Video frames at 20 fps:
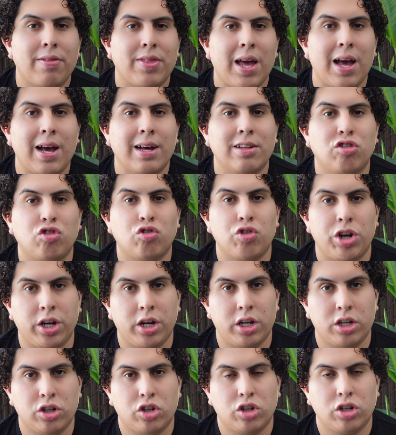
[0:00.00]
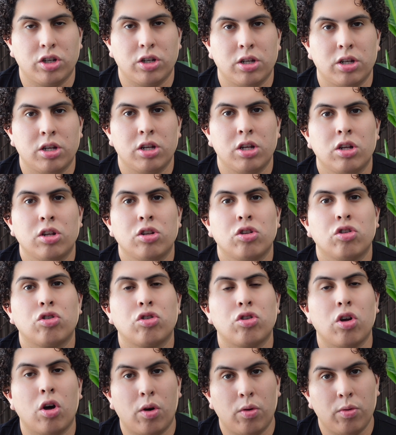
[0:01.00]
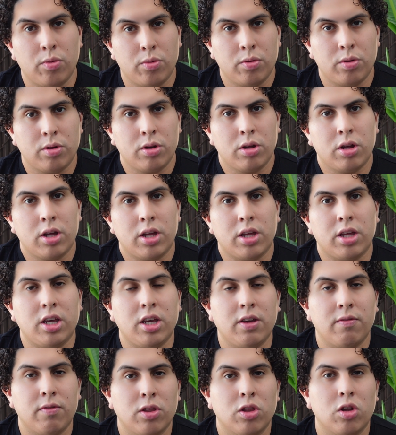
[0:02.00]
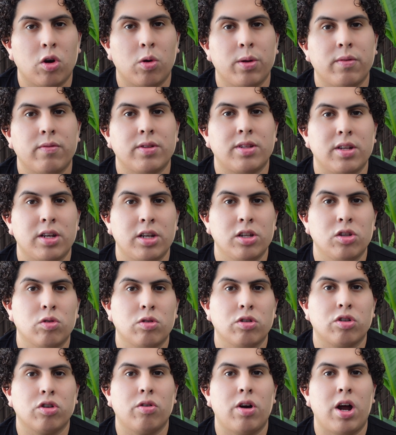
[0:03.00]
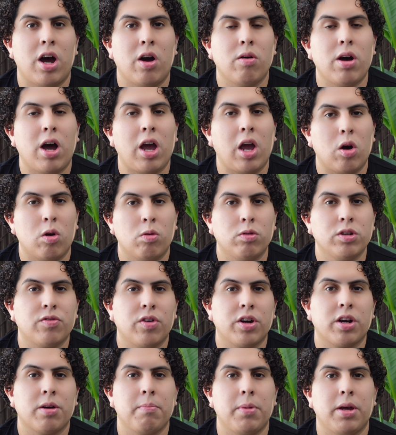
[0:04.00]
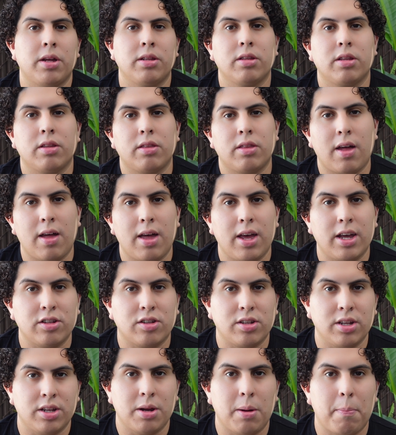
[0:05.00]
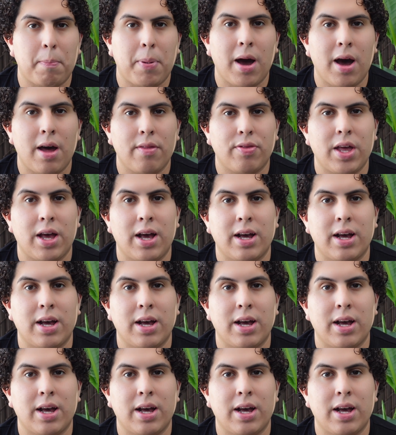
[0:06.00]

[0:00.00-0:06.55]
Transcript: that has drainage. So even though if it's indoors or out, I always recommend that it's in a pot that